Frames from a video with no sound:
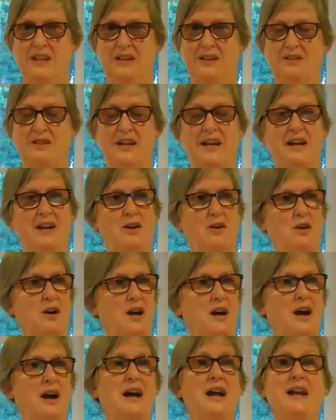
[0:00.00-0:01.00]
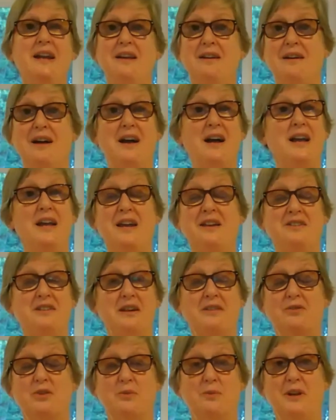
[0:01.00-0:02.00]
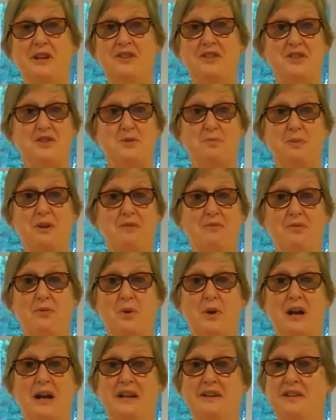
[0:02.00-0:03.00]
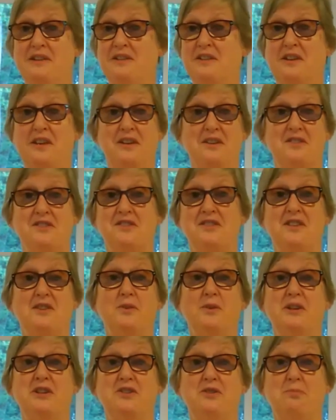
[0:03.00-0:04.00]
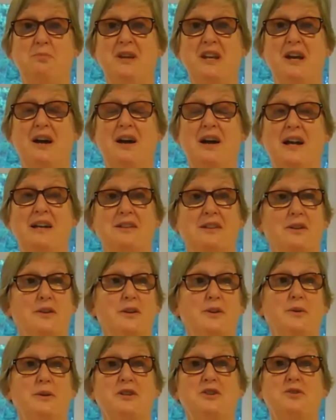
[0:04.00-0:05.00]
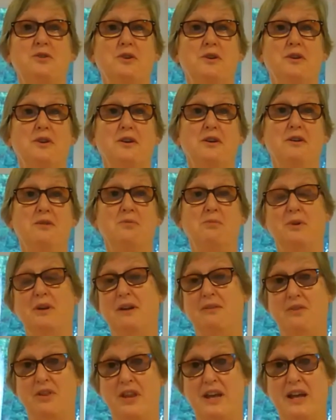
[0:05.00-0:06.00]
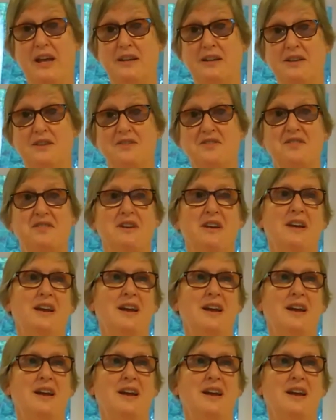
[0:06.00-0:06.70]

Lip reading: Now, I had never read this before. I didn't consider it to be high literature, whatever that is.